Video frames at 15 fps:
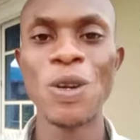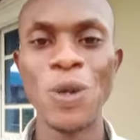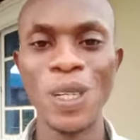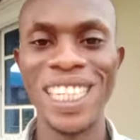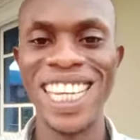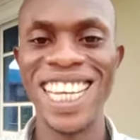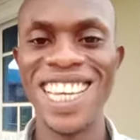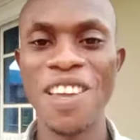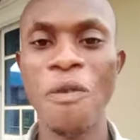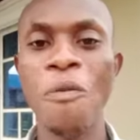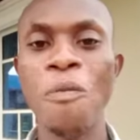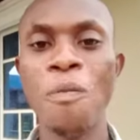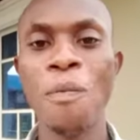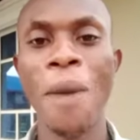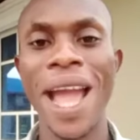Good day.
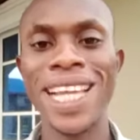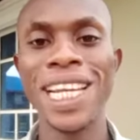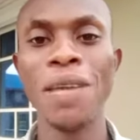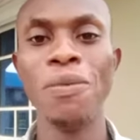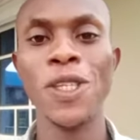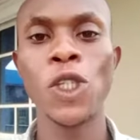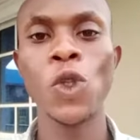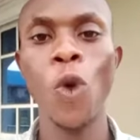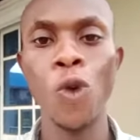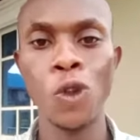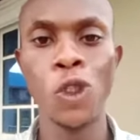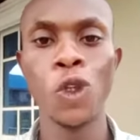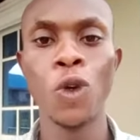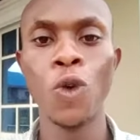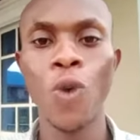My name is
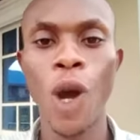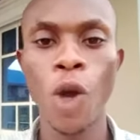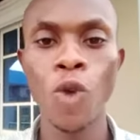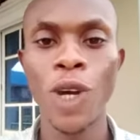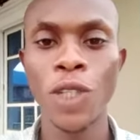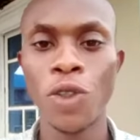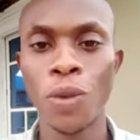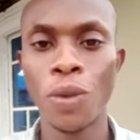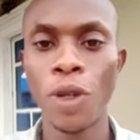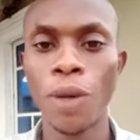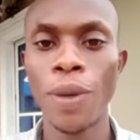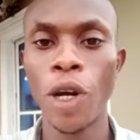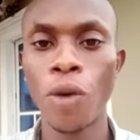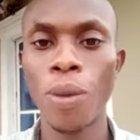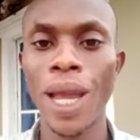Ojuoluwa,
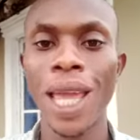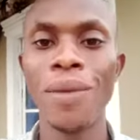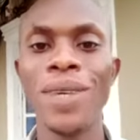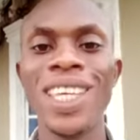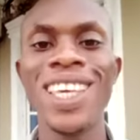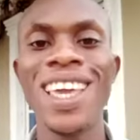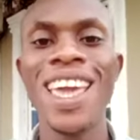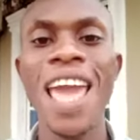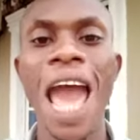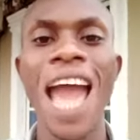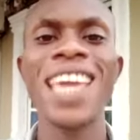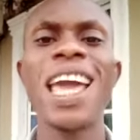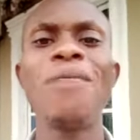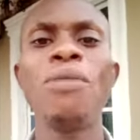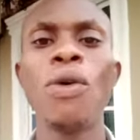Oluwatobiloba.
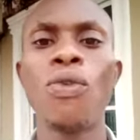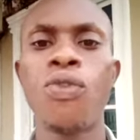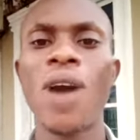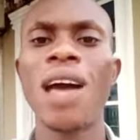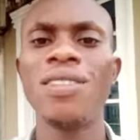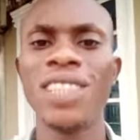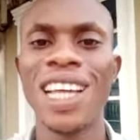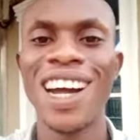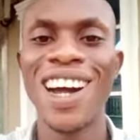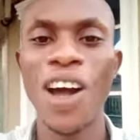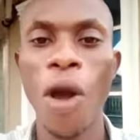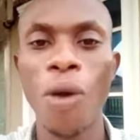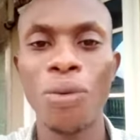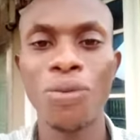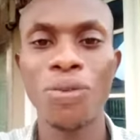I am the founder
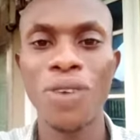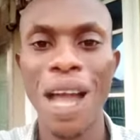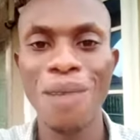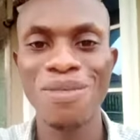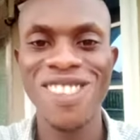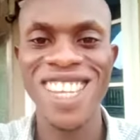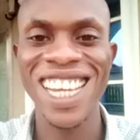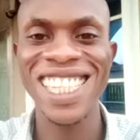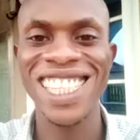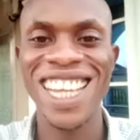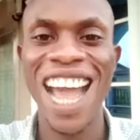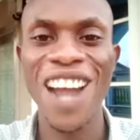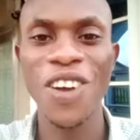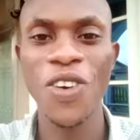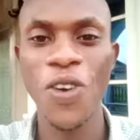of Farm-Sight
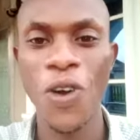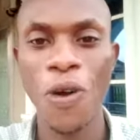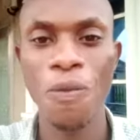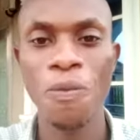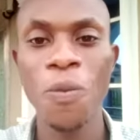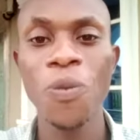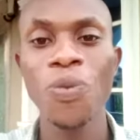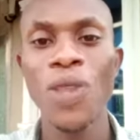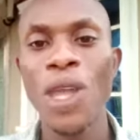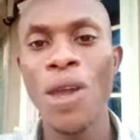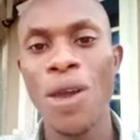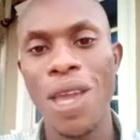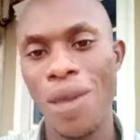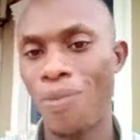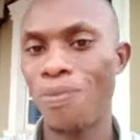Agro Hub.
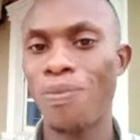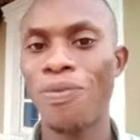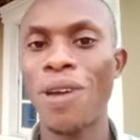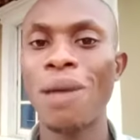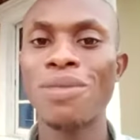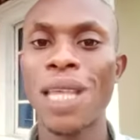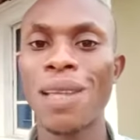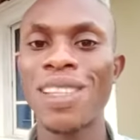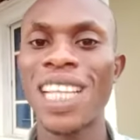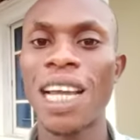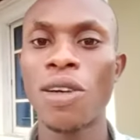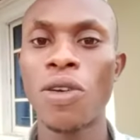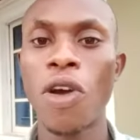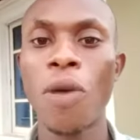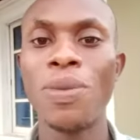Farm-Sight
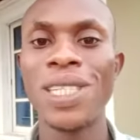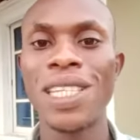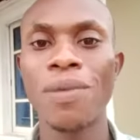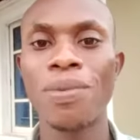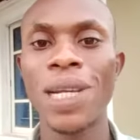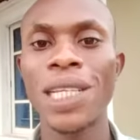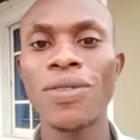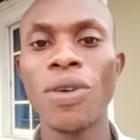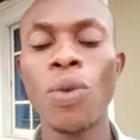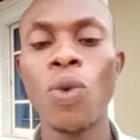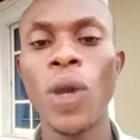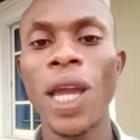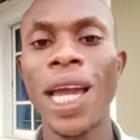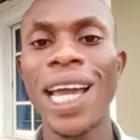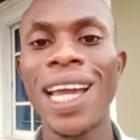Agro Hub is a platform
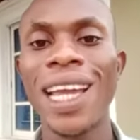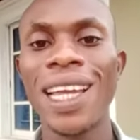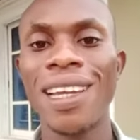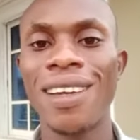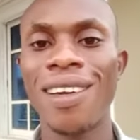where